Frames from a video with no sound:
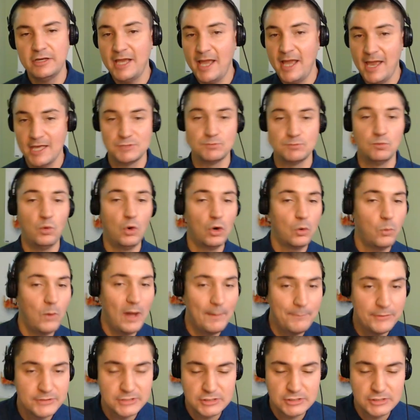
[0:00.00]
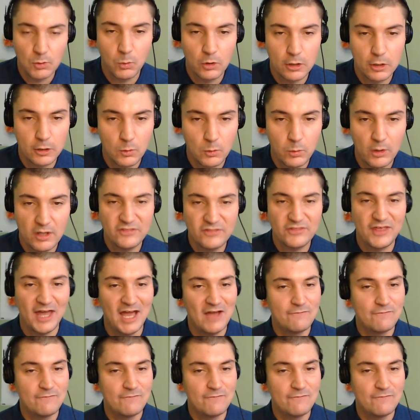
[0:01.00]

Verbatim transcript: He has more weapons to work with.